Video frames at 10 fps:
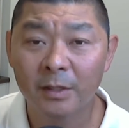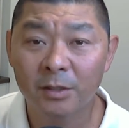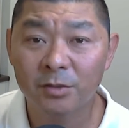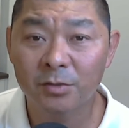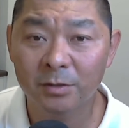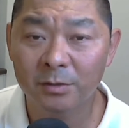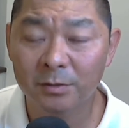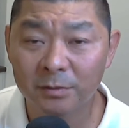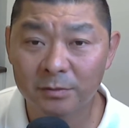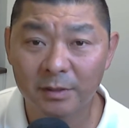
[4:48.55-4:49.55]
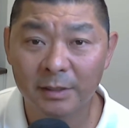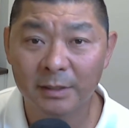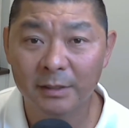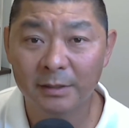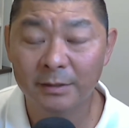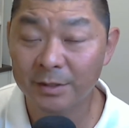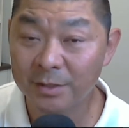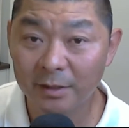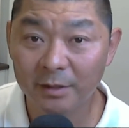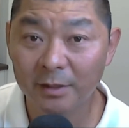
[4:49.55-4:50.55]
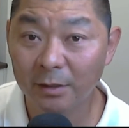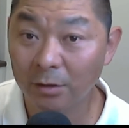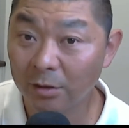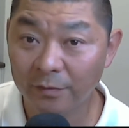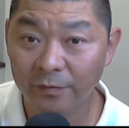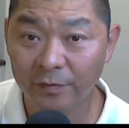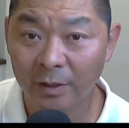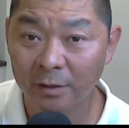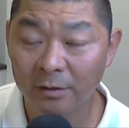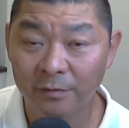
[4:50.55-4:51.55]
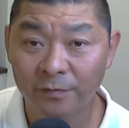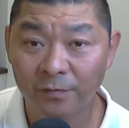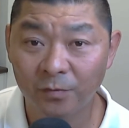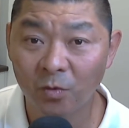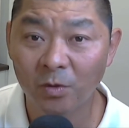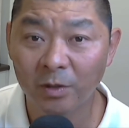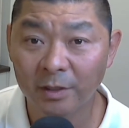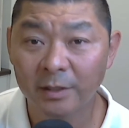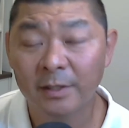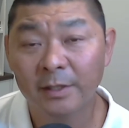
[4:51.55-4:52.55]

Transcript: So there's certainly a lot of work